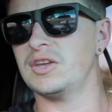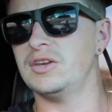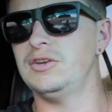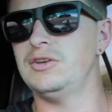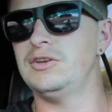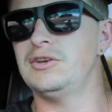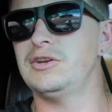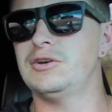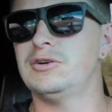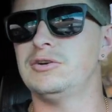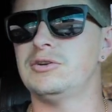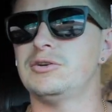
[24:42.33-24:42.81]

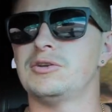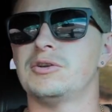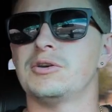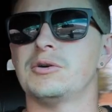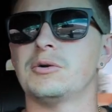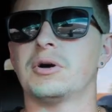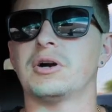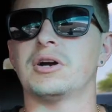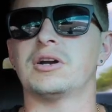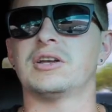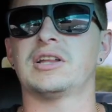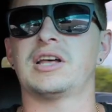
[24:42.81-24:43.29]
you know who
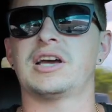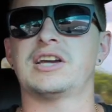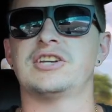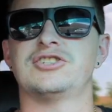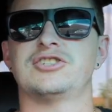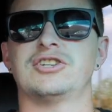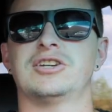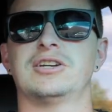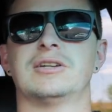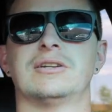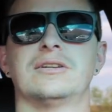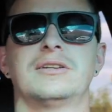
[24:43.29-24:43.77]
you are,
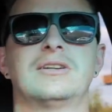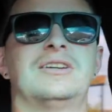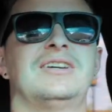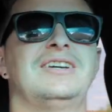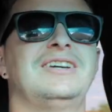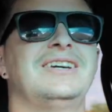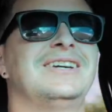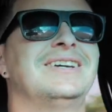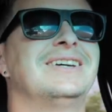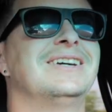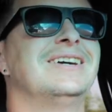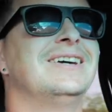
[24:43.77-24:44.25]
Elijah.
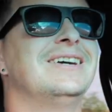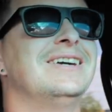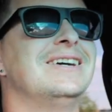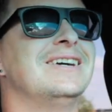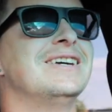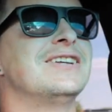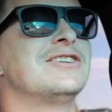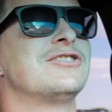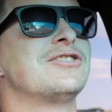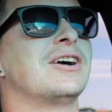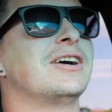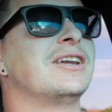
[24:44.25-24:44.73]

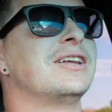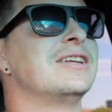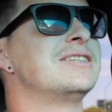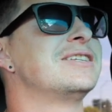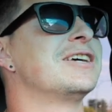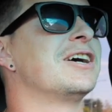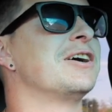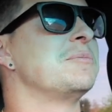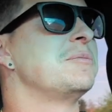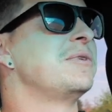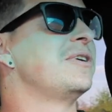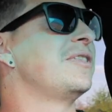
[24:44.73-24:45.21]
Try to tell